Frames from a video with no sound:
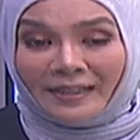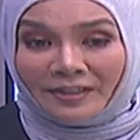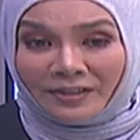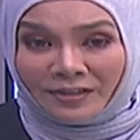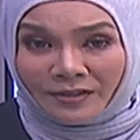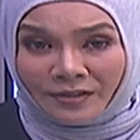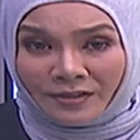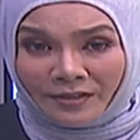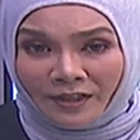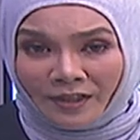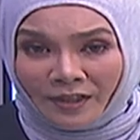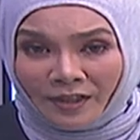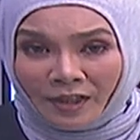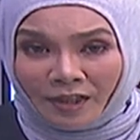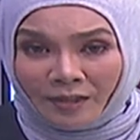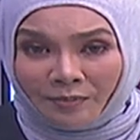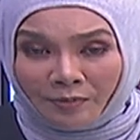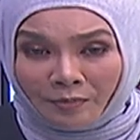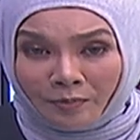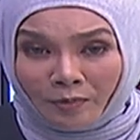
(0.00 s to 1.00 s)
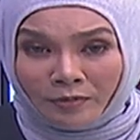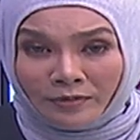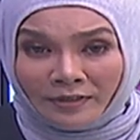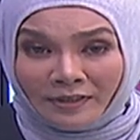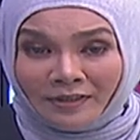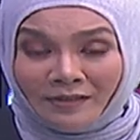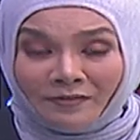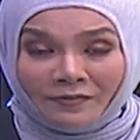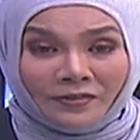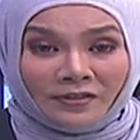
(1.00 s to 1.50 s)
action in
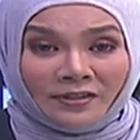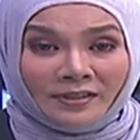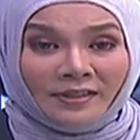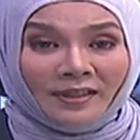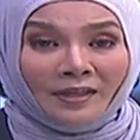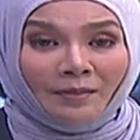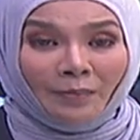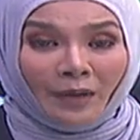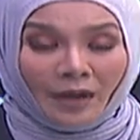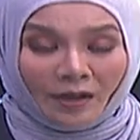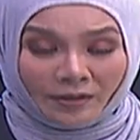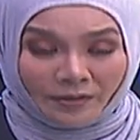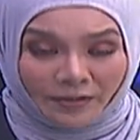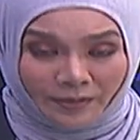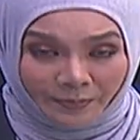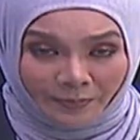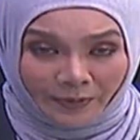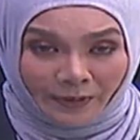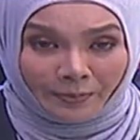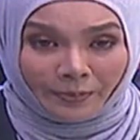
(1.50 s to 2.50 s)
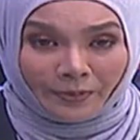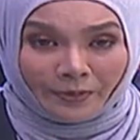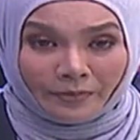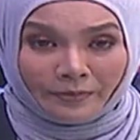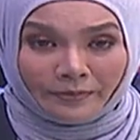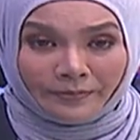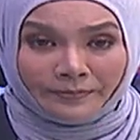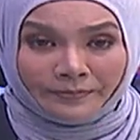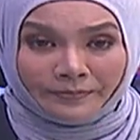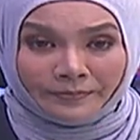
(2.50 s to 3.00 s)
promoting division among the
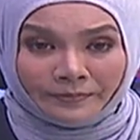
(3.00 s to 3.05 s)
people.